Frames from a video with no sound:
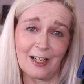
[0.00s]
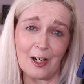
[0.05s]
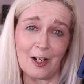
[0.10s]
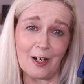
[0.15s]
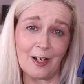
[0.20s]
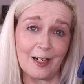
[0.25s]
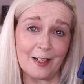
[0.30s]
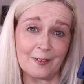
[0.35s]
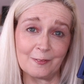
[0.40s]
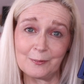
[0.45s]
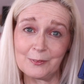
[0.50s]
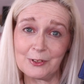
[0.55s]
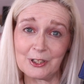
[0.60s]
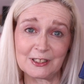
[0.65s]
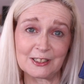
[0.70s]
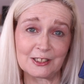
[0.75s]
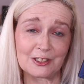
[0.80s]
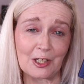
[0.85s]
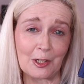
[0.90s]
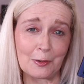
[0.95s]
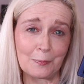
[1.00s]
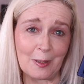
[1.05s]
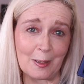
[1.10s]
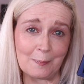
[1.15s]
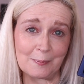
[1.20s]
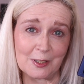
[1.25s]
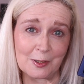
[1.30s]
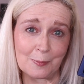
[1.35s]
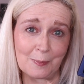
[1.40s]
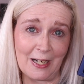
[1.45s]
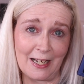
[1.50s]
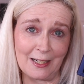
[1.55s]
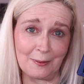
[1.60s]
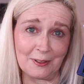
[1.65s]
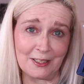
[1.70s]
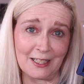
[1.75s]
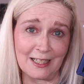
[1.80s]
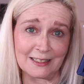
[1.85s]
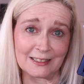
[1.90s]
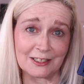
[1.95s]
I'm just so pumped to play
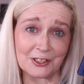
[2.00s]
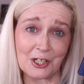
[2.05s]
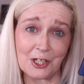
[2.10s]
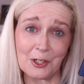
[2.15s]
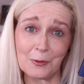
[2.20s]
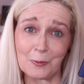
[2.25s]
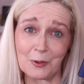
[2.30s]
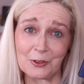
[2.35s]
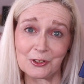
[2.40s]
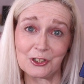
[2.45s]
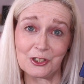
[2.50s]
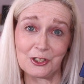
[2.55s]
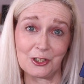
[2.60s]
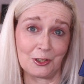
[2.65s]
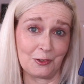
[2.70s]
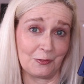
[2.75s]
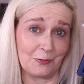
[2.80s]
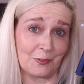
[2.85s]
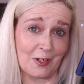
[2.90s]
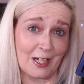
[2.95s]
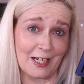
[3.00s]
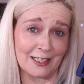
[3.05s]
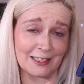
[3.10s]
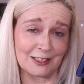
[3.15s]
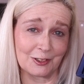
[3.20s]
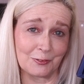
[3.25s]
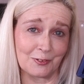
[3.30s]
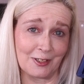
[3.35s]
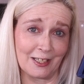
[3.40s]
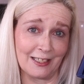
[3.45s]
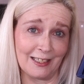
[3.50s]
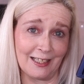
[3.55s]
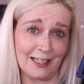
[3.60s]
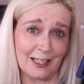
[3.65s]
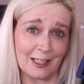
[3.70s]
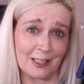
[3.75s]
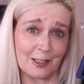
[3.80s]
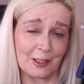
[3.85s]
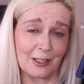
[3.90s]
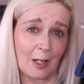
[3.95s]
with this. I don't know what to do first, really,
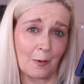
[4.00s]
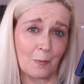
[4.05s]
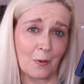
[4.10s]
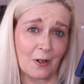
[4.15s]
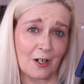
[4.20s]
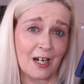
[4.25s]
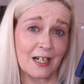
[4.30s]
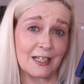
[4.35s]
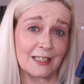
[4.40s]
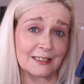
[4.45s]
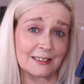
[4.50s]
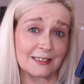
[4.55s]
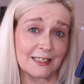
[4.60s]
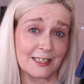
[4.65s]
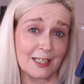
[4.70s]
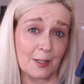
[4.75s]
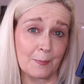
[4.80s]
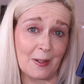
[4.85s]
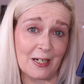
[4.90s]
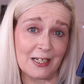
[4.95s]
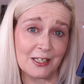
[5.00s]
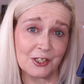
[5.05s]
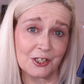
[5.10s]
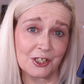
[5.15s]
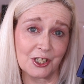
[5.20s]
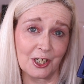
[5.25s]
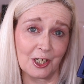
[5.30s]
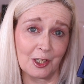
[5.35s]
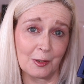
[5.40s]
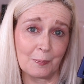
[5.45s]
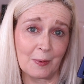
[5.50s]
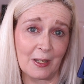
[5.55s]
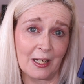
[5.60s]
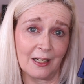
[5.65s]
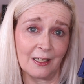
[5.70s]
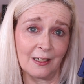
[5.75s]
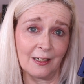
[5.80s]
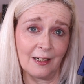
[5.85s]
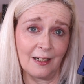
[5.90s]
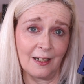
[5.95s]
and what colours to dip into,
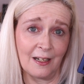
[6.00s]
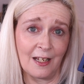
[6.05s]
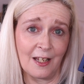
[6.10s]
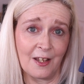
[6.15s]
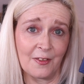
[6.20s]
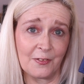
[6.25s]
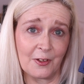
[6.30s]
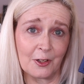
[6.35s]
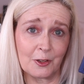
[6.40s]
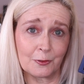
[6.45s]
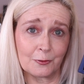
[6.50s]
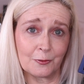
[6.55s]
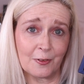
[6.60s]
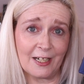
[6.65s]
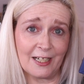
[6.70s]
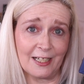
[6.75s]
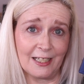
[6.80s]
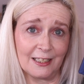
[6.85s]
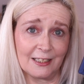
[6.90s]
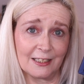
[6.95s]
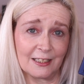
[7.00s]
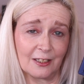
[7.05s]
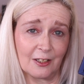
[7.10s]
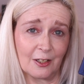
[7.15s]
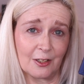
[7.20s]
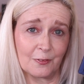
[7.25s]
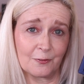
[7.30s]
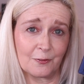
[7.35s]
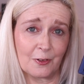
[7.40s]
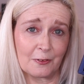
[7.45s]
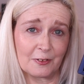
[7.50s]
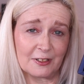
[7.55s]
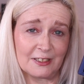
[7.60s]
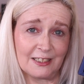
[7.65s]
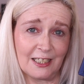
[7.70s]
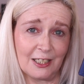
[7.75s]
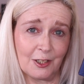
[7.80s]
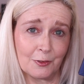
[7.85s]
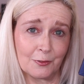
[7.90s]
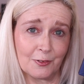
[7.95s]
but the green, the
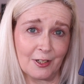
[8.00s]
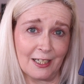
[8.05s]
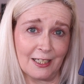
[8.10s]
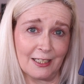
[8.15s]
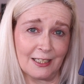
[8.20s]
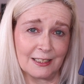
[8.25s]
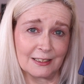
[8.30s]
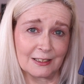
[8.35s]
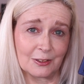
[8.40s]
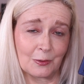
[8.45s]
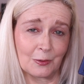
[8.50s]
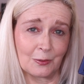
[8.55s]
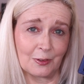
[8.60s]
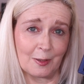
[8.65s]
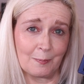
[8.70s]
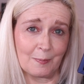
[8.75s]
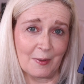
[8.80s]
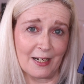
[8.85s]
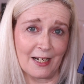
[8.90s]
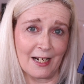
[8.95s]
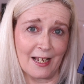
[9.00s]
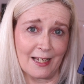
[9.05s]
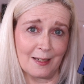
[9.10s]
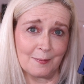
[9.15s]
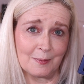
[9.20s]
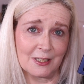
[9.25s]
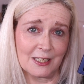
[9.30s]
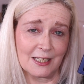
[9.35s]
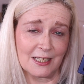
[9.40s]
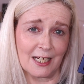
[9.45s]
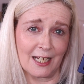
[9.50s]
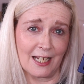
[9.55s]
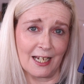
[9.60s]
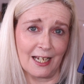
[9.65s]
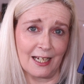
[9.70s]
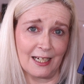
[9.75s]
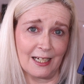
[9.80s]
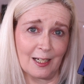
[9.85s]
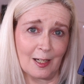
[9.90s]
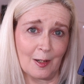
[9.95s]
foresty green, is calling my name
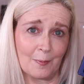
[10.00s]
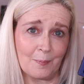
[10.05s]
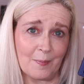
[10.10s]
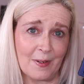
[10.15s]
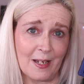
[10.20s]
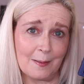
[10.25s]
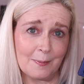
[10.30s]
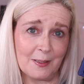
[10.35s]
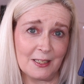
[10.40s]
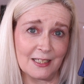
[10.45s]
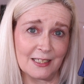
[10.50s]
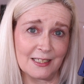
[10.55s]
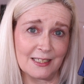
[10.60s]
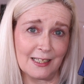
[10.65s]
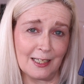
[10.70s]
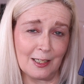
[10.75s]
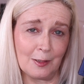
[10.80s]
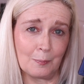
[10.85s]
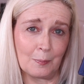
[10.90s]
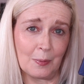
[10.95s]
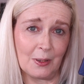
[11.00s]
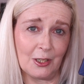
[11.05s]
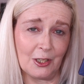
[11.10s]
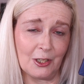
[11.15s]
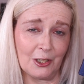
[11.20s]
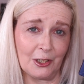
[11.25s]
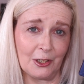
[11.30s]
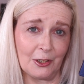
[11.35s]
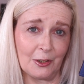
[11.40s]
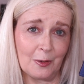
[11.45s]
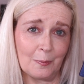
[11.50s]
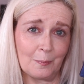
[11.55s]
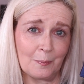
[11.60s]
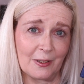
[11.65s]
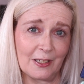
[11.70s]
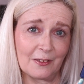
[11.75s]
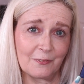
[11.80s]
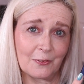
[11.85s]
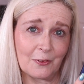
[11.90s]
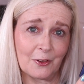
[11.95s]
today, and maybe the deep blue,
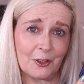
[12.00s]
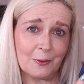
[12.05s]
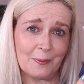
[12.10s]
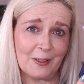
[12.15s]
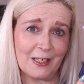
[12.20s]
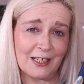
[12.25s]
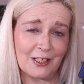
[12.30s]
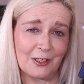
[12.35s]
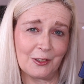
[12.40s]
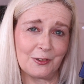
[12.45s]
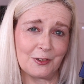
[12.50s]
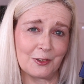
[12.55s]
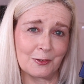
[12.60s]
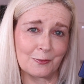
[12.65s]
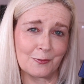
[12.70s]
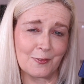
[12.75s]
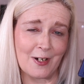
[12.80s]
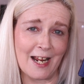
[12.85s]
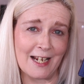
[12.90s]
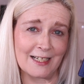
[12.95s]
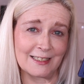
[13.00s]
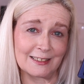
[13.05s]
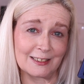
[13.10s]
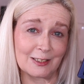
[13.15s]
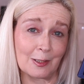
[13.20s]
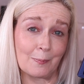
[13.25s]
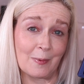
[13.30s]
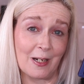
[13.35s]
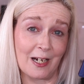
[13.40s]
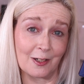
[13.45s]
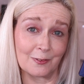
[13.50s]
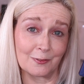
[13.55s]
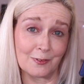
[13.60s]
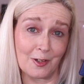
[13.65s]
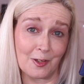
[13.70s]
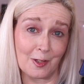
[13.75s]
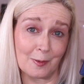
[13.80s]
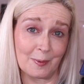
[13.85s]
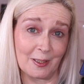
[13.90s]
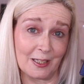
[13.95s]
but I've got to include the red somehow or
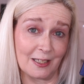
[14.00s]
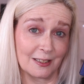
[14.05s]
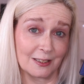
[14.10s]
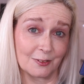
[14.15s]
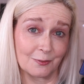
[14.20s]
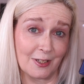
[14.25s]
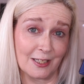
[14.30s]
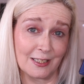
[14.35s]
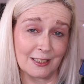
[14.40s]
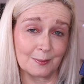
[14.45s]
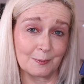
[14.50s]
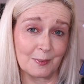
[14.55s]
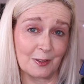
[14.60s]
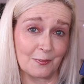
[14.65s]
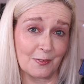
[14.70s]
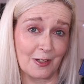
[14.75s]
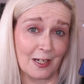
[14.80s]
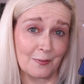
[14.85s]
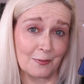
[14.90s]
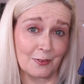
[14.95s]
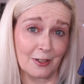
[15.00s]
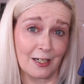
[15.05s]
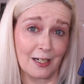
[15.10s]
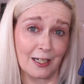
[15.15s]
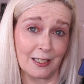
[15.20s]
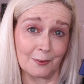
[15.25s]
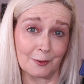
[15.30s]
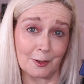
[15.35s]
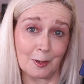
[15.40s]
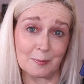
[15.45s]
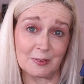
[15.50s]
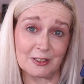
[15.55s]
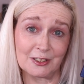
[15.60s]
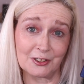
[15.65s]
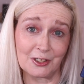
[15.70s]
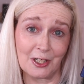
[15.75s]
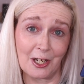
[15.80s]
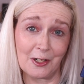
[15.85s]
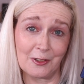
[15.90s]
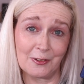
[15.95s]
other, because red is my favourite colour, and I'm
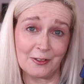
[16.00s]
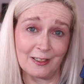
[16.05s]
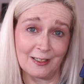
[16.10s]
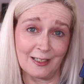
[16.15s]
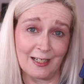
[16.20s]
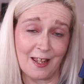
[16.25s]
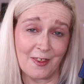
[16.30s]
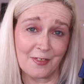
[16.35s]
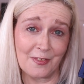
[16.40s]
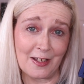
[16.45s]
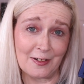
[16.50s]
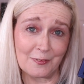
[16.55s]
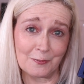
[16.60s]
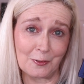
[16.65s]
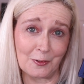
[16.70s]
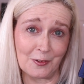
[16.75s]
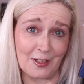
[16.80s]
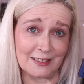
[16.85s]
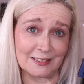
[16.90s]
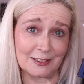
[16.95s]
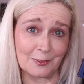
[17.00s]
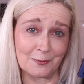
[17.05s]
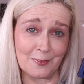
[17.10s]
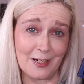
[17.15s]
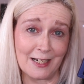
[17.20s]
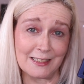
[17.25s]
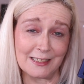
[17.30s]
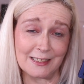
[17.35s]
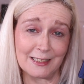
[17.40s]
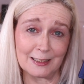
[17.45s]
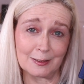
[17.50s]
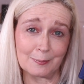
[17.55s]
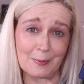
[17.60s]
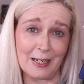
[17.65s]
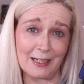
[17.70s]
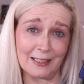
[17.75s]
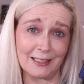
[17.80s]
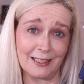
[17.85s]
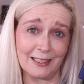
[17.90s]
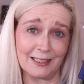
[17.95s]
so thankful there's a red in this
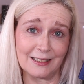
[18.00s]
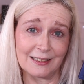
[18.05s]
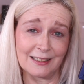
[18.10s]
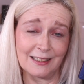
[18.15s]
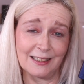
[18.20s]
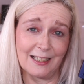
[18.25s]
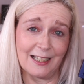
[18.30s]
palette.